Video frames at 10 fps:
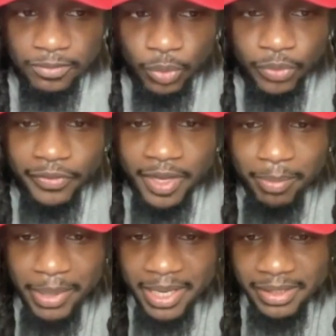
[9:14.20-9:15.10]
football revamp
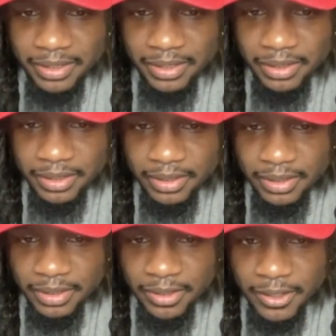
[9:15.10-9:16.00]
passing.
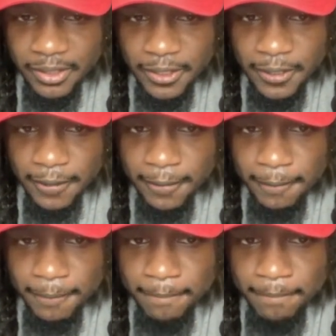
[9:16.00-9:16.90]
Revamp
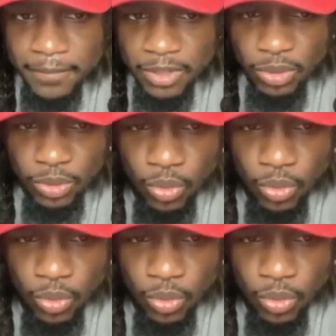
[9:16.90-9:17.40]
passing mechanic.